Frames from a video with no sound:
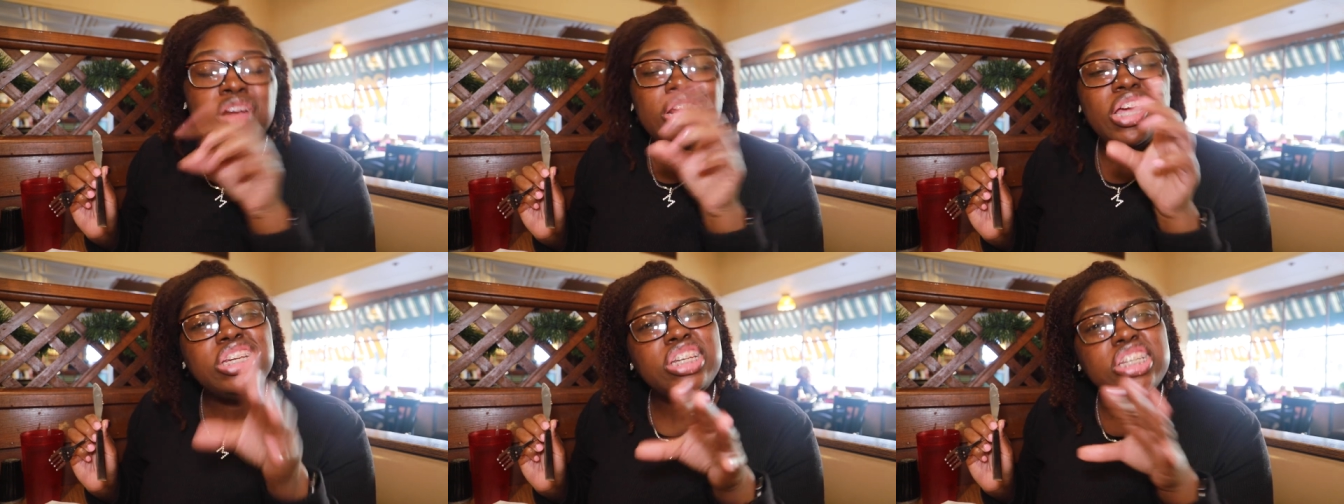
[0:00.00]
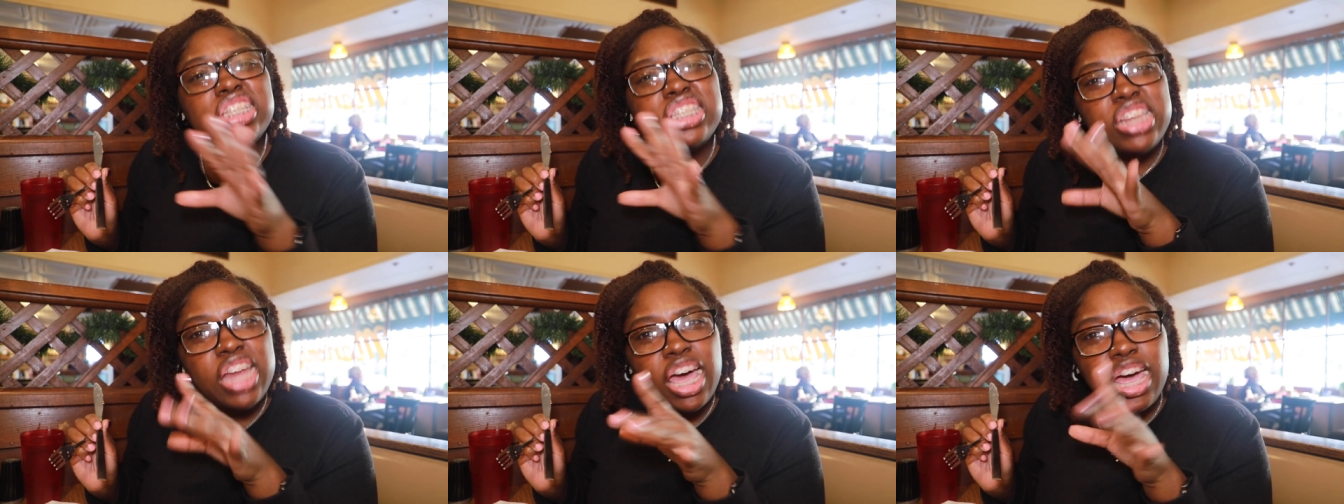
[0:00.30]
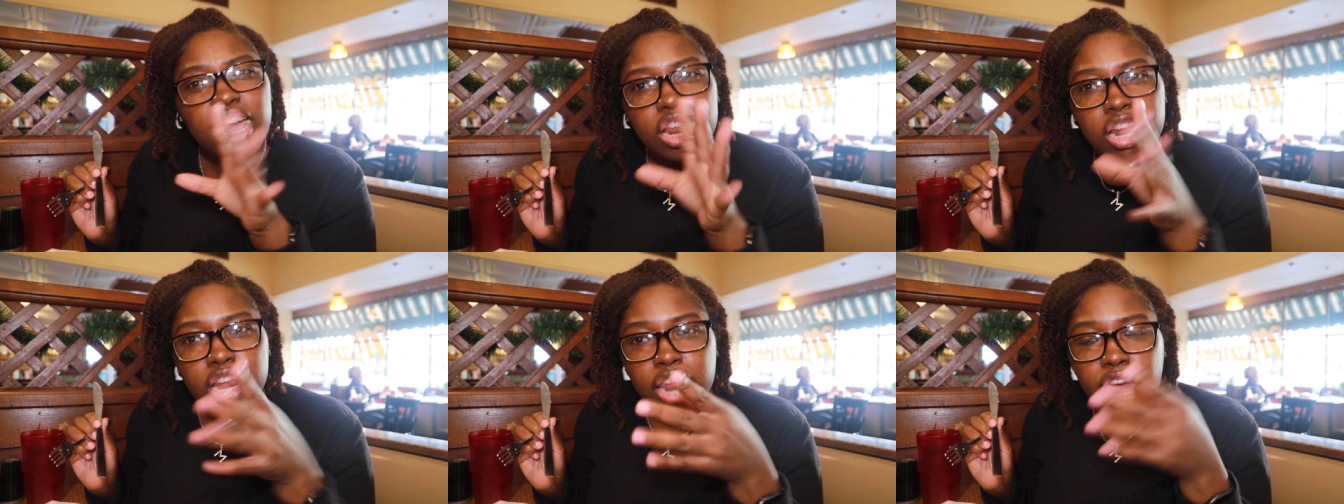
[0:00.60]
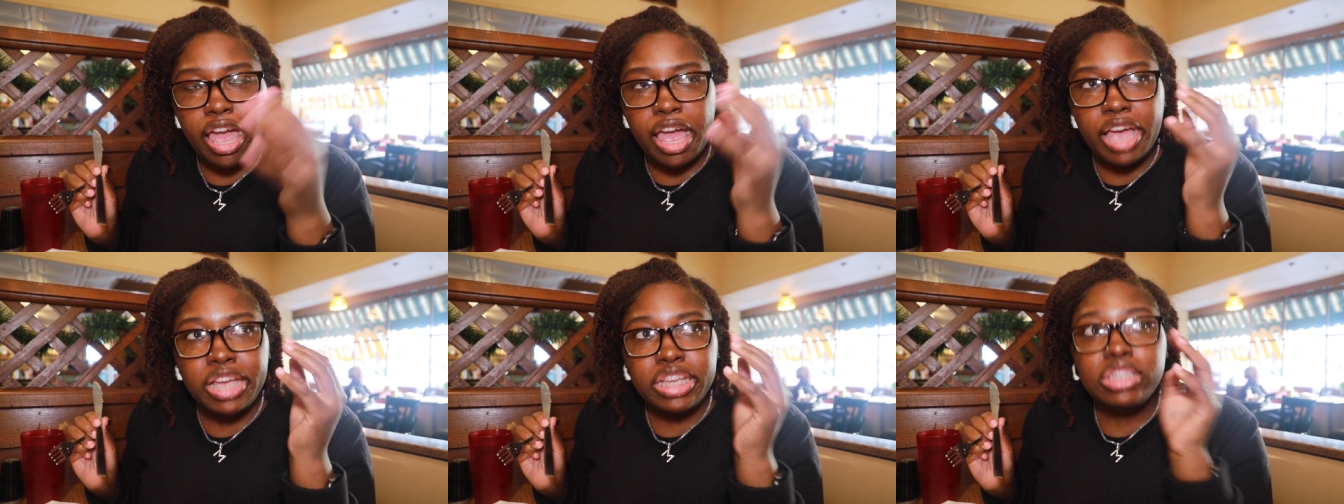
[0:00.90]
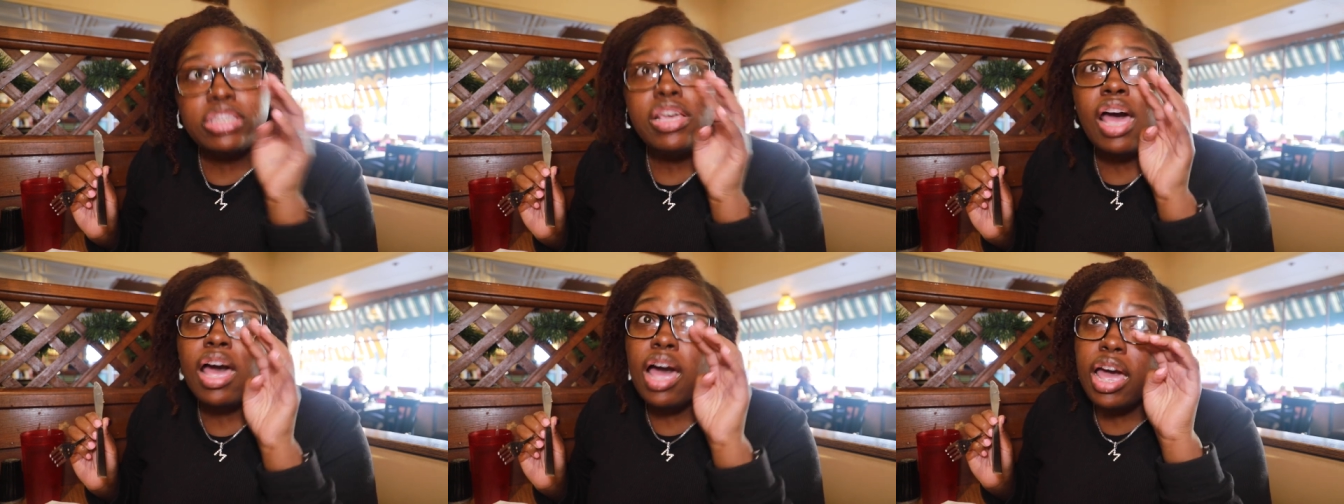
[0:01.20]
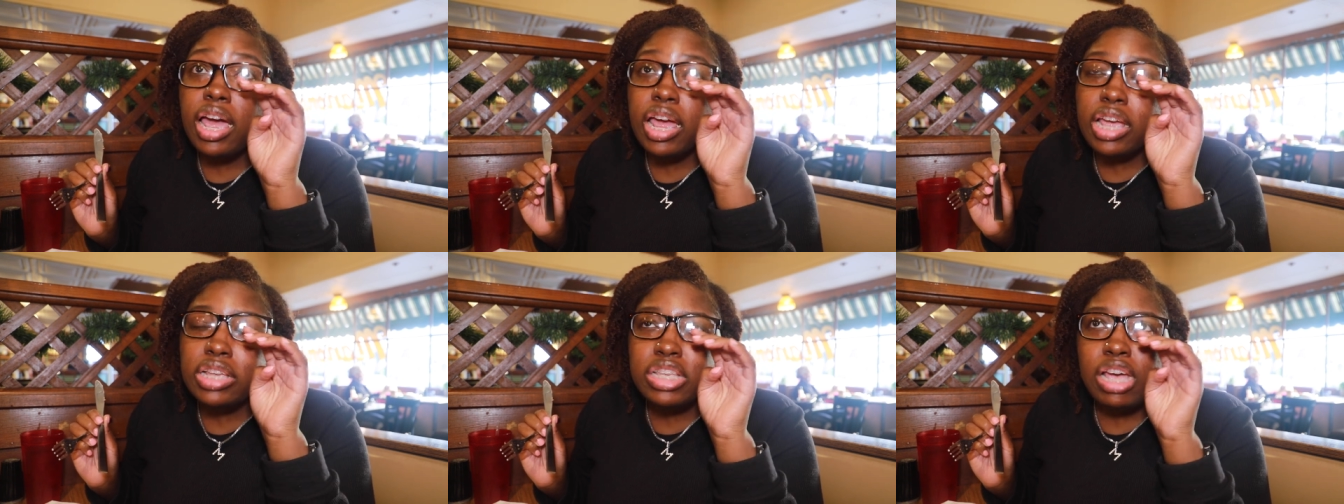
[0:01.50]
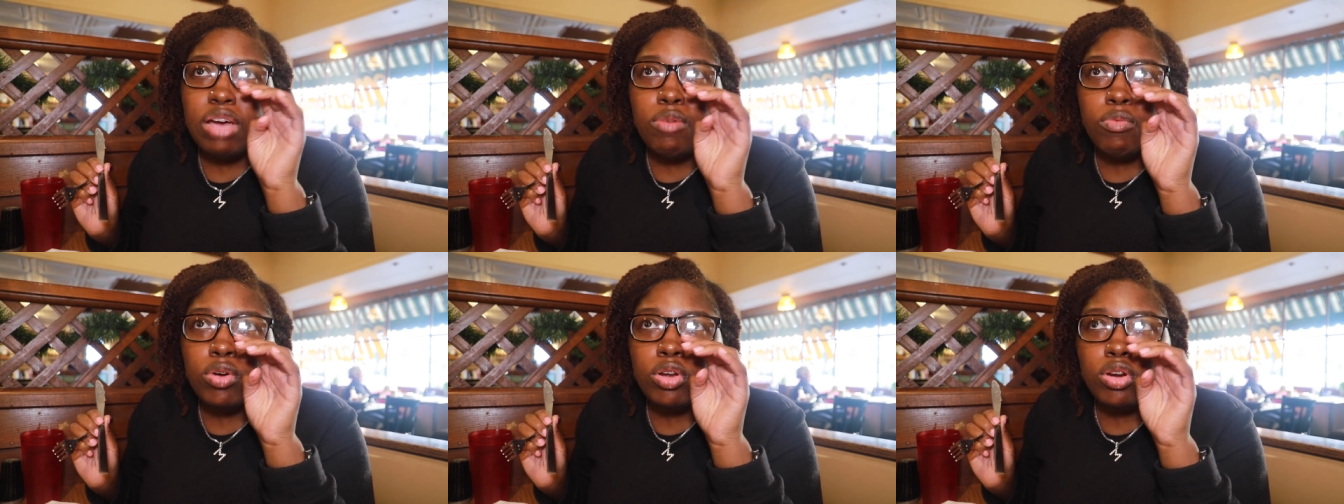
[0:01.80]
They're just not like as hot as
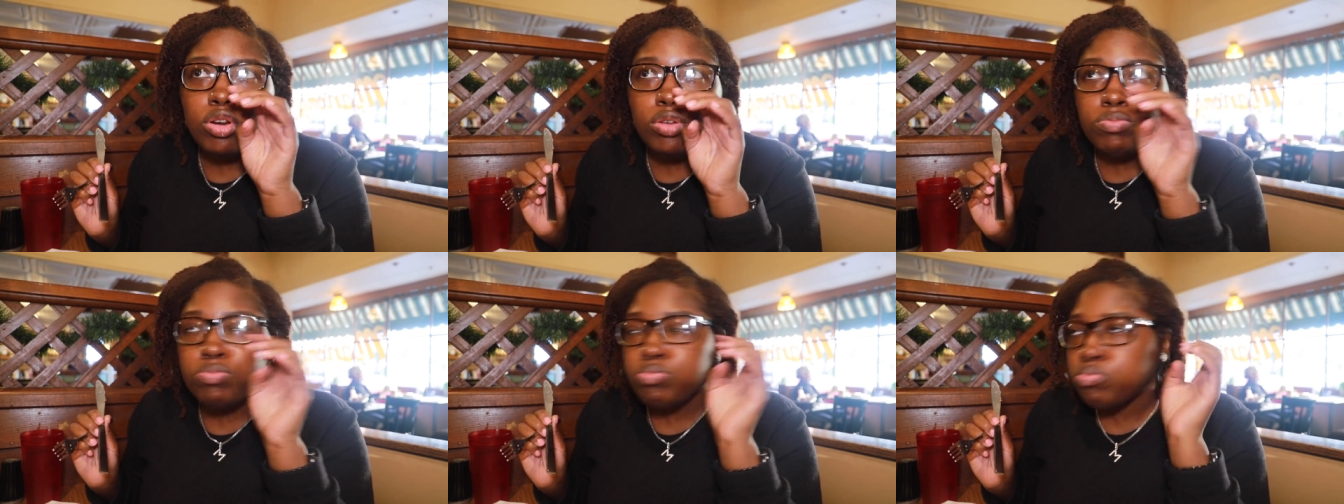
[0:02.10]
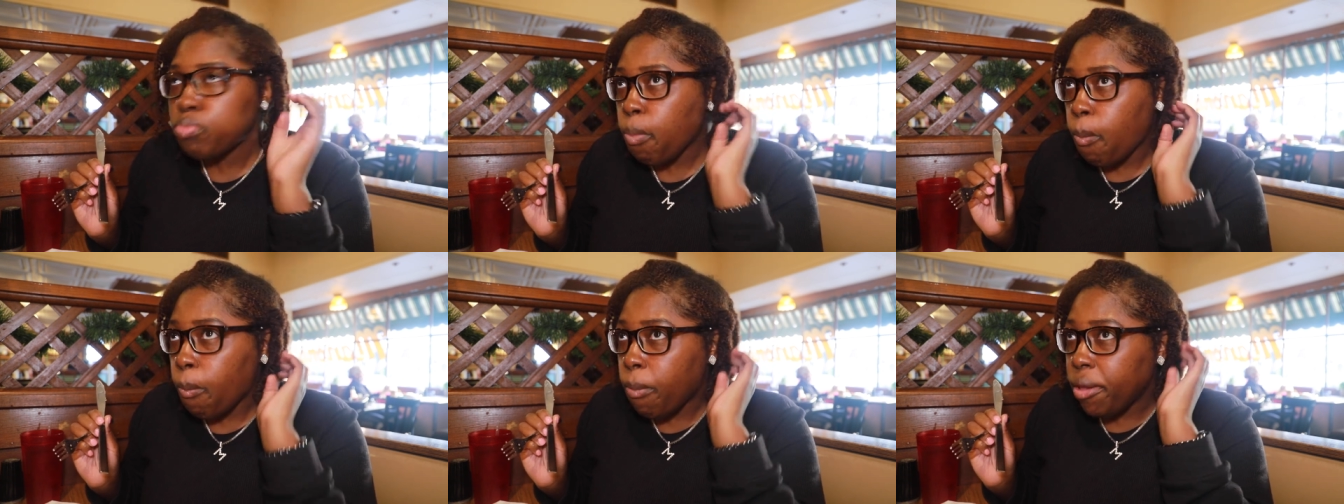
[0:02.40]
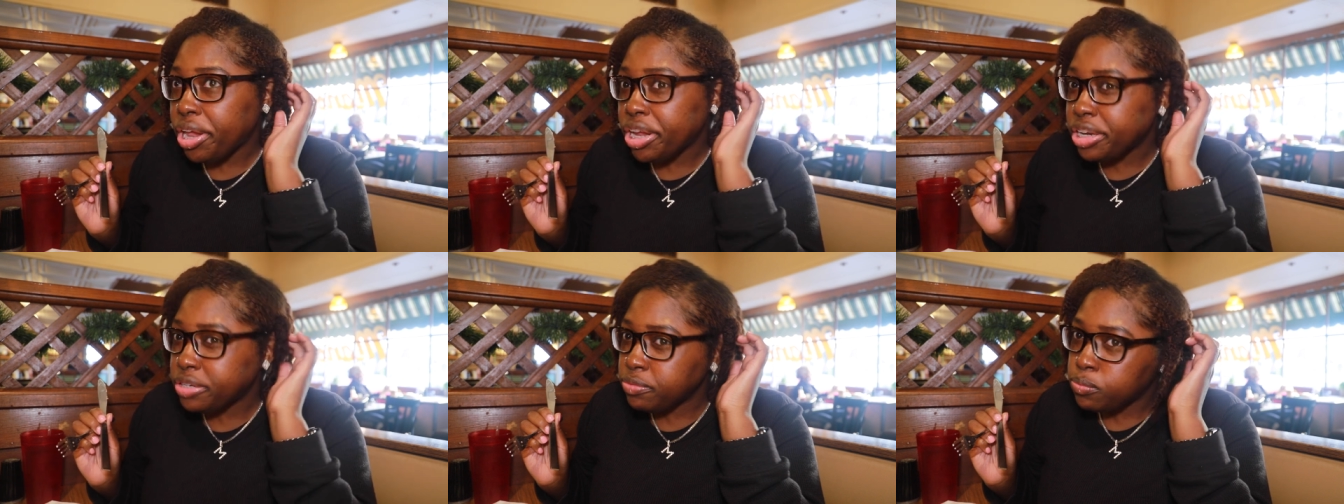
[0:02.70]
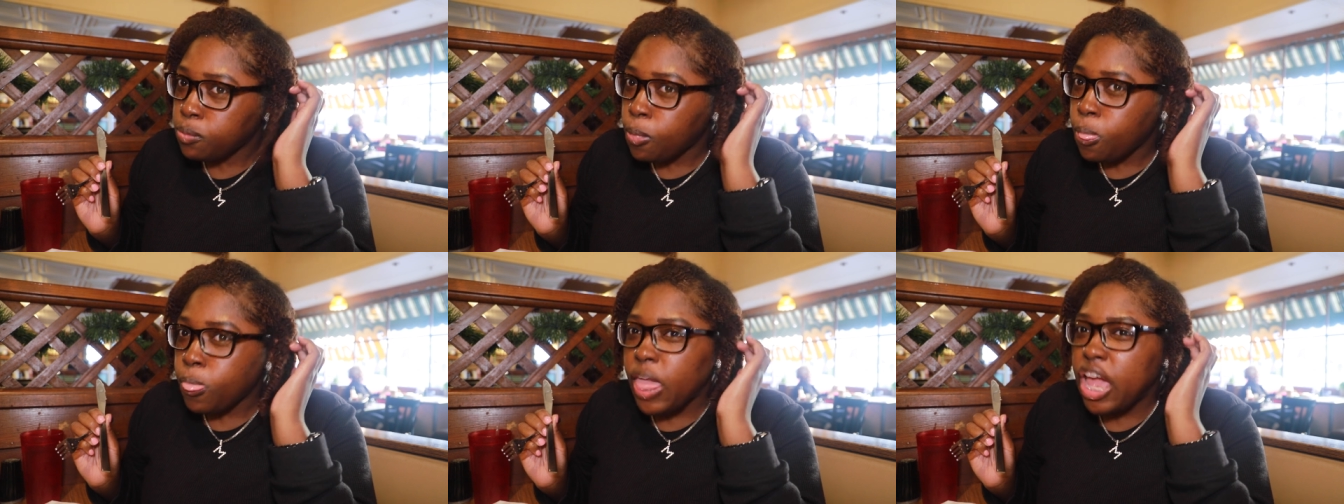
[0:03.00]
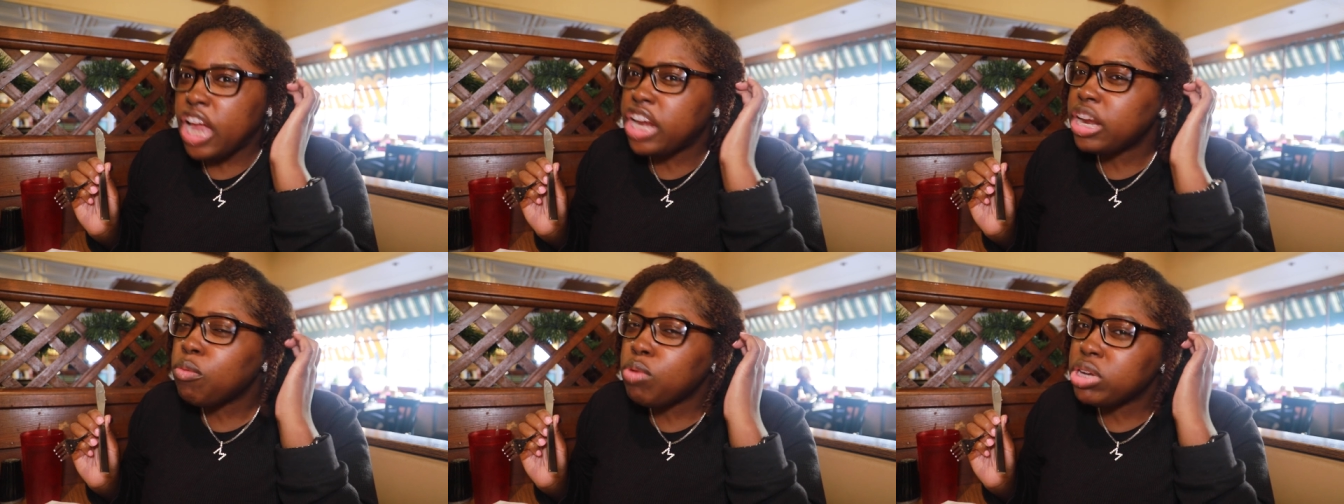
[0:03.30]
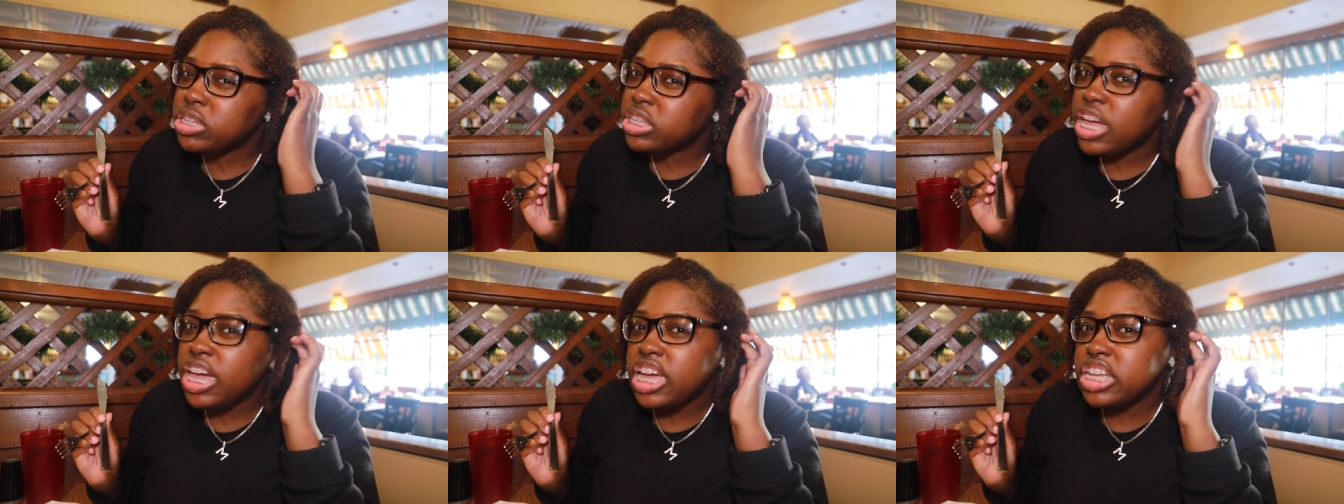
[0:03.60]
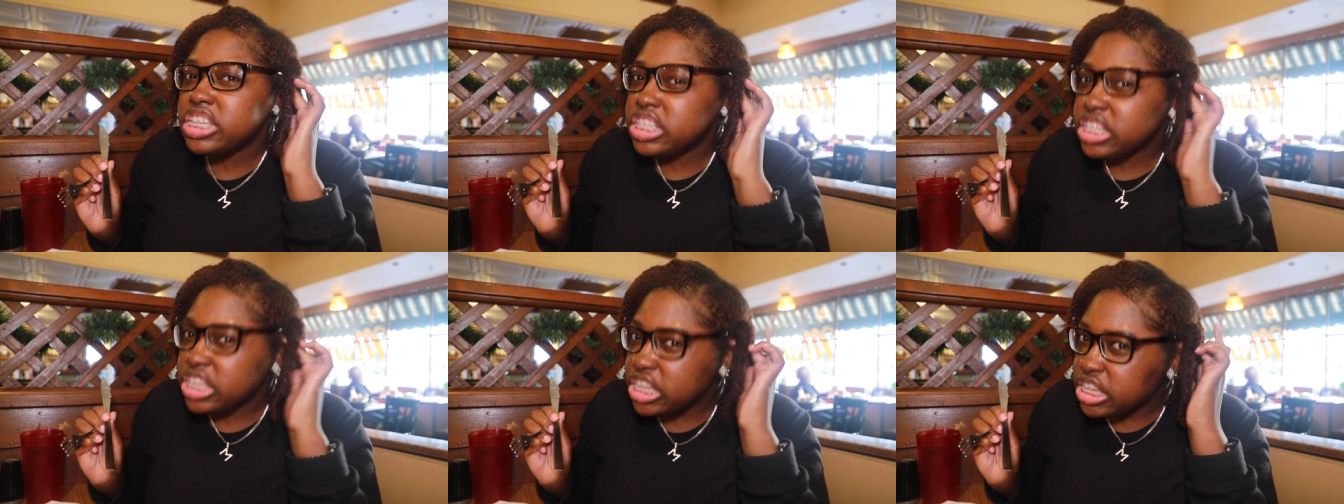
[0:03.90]
I want them, but and it wasn't
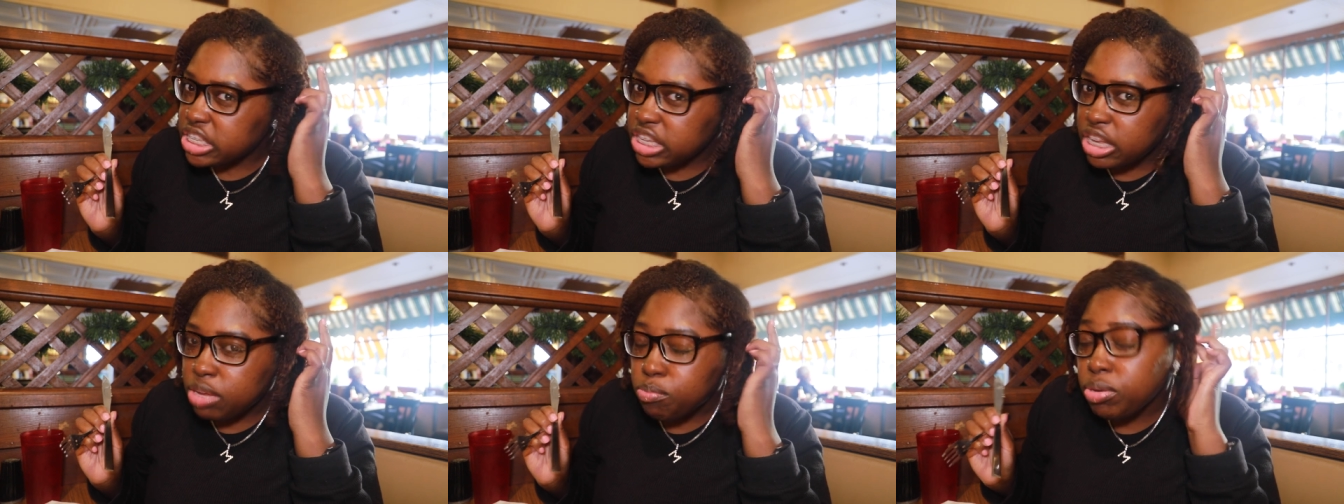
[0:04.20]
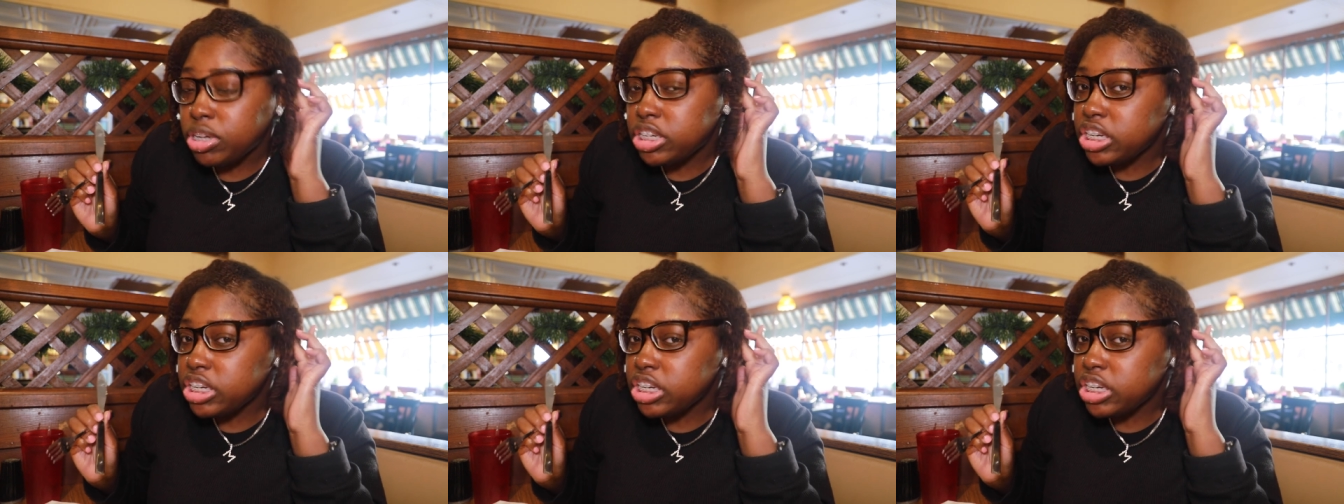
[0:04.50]
as seasoned.